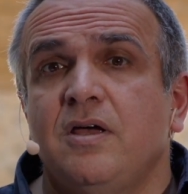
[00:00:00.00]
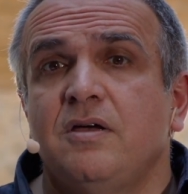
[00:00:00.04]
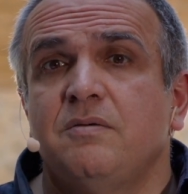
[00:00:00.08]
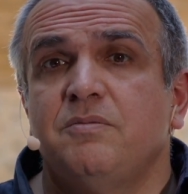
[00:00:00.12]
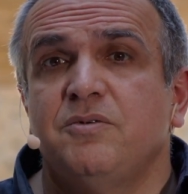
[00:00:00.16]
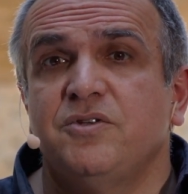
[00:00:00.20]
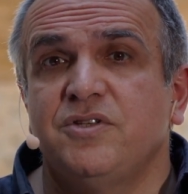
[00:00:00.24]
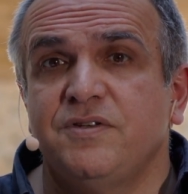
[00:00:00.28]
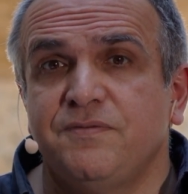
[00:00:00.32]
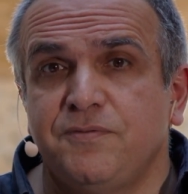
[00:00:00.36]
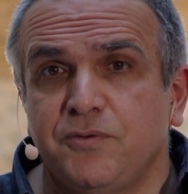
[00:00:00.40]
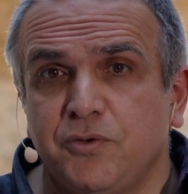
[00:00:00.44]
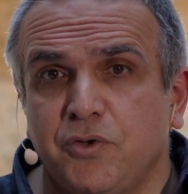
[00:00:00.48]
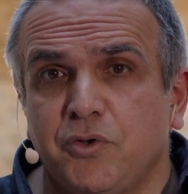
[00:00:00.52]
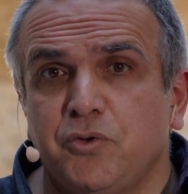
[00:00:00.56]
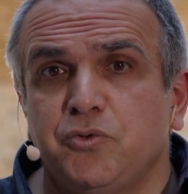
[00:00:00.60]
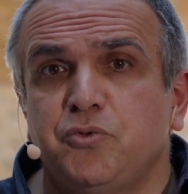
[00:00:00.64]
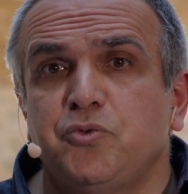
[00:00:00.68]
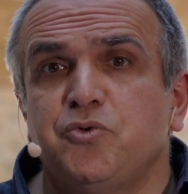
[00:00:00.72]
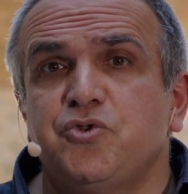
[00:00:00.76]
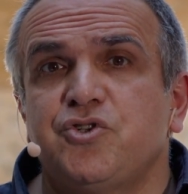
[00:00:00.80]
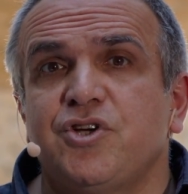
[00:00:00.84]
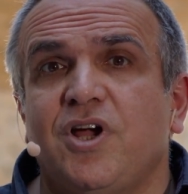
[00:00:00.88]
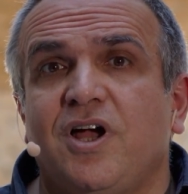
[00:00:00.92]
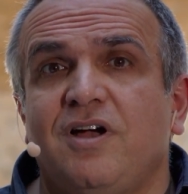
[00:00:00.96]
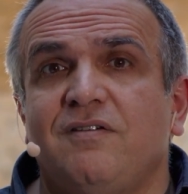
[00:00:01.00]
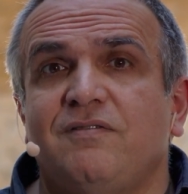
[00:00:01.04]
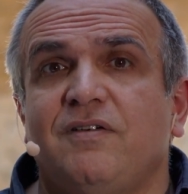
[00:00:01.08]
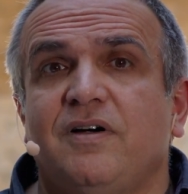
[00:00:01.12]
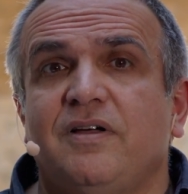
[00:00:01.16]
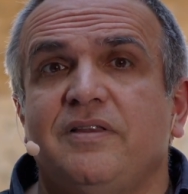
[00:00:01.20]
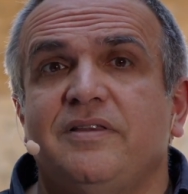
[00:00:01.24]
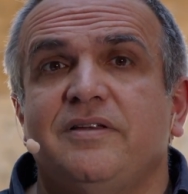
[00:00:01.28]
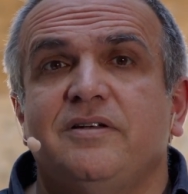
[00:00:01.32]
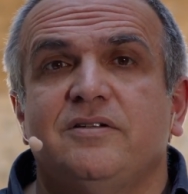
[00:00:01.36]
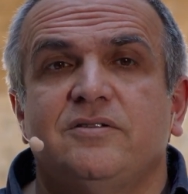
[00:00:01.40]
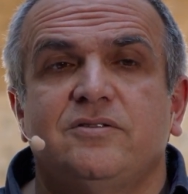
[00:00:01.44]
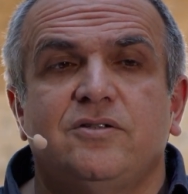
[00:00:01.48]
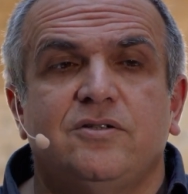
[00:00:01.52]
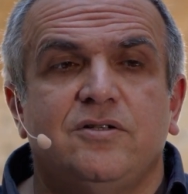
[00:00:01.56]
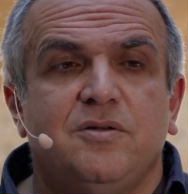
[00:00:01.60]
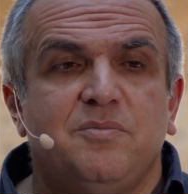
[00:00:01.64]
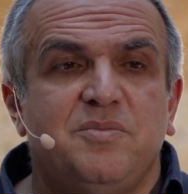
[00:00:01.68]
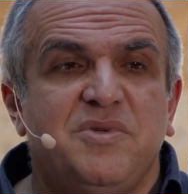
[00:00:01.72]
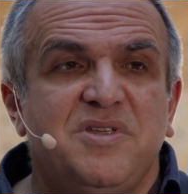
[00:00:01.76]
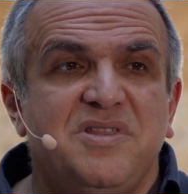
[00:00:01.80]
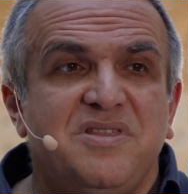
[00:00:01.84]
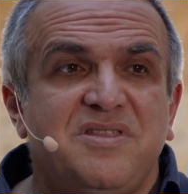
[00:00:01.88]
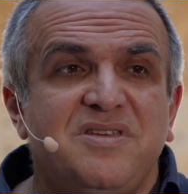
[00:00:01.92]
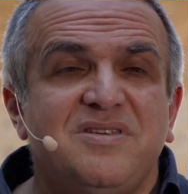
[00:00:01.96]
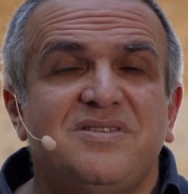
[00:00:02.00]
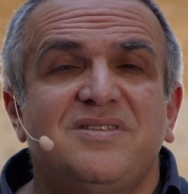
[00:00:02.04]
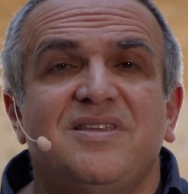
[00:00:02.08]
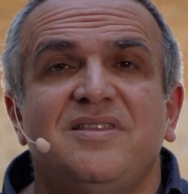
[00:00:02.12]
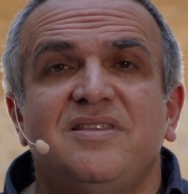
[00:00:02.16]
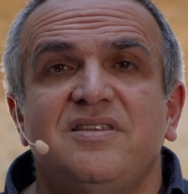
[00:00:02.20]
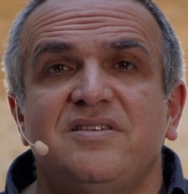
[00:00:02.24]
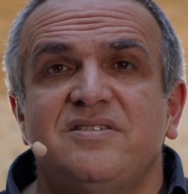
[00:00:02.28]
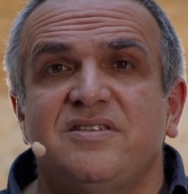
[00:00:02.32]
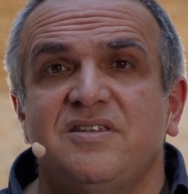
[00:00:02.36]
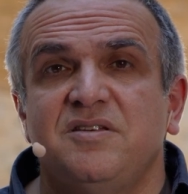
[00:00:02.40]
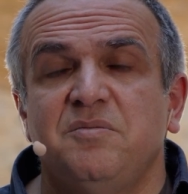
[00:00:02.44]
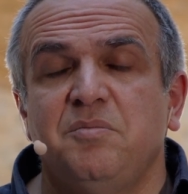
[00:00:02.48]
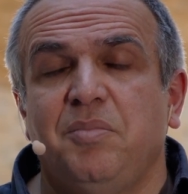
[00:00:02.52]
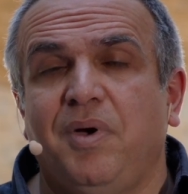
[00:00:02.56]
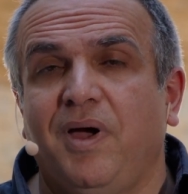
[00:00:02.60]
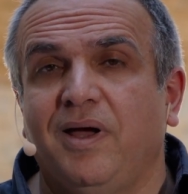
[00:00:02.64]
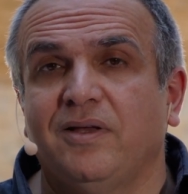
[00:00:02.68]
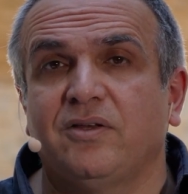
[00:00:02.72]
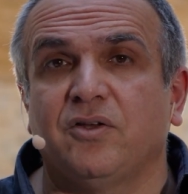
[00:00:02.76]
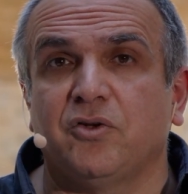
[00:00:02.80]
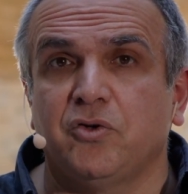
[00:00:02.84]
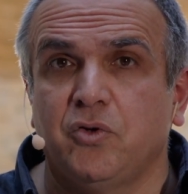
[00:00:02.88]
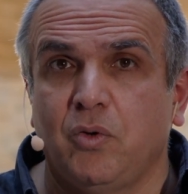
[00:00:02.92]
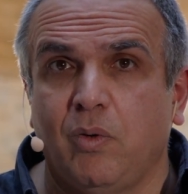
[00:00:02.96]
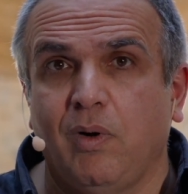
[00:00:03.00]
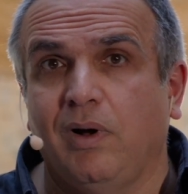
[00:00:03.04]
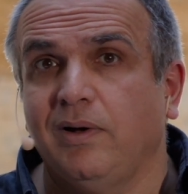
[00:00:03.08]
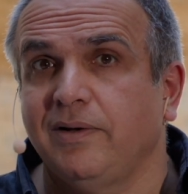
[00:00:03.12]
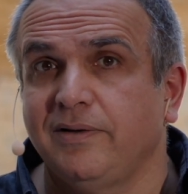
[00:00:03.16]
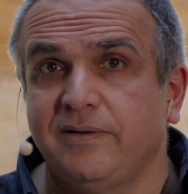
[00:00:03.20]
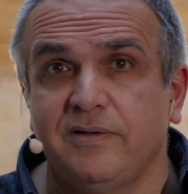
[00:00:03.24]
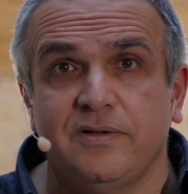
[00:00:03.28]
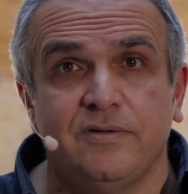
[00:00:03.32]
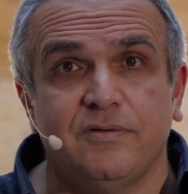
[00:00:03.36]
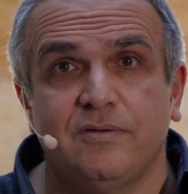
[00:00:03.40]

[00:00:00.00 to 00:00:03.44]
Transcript: But if you go to Java, there's going to be this and this impact on quality.